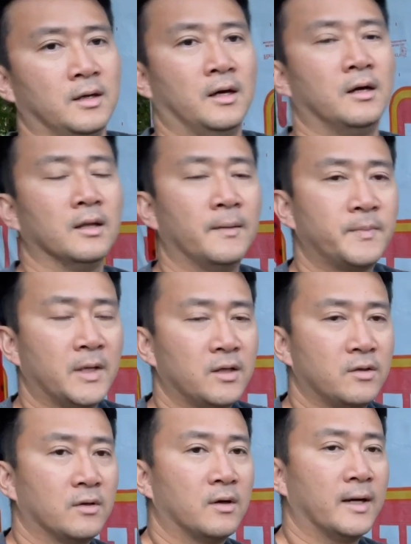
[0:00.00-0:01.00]
I'll update
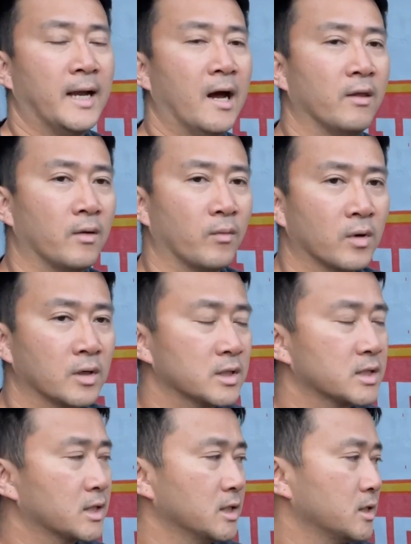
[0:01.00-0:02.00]
you on how that works,
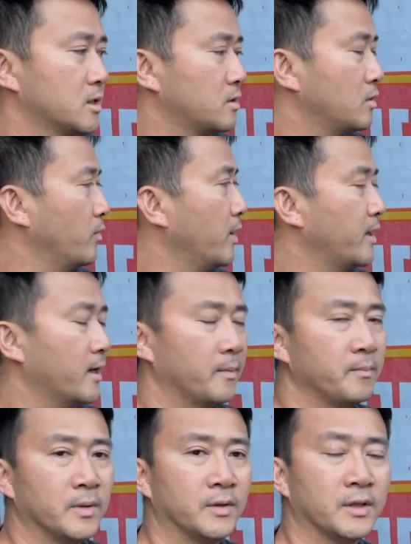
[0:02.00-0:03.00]
because the way that I'm
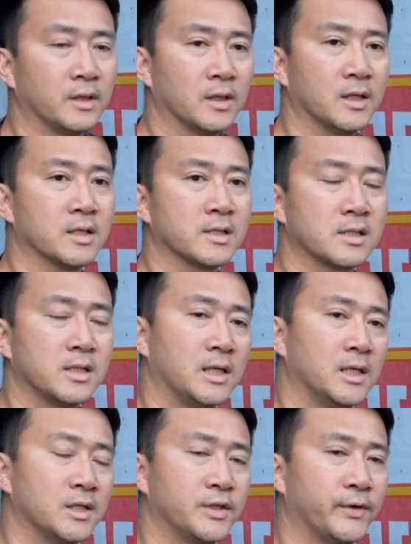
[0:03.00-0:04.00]
building this, the
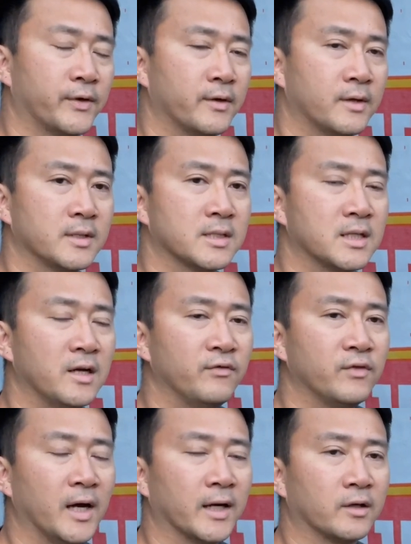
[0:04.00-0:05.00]
interior and stuff,
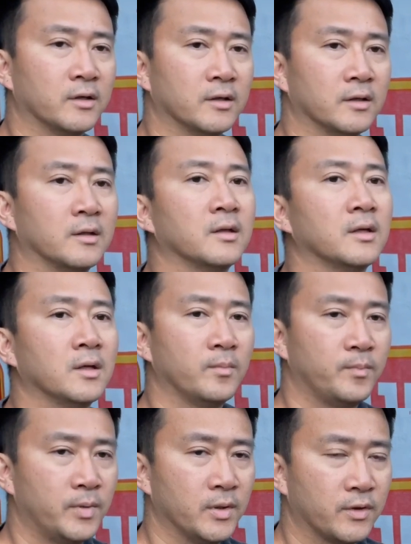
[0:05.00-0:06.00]
I could
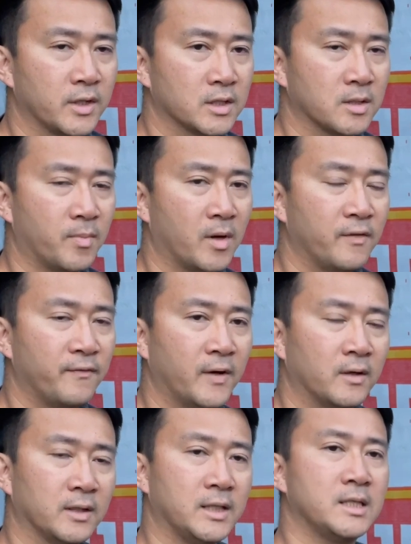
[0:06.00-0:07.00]
peel things apart
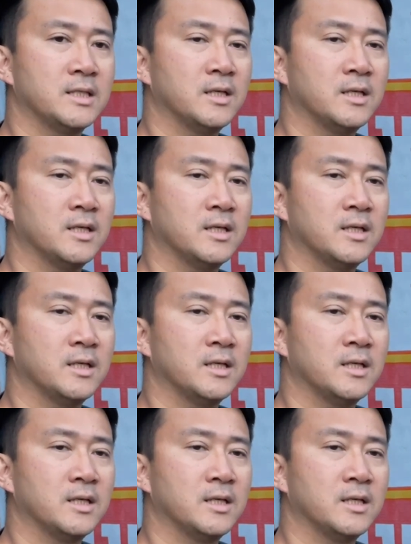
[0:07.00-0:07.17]
fairly easy.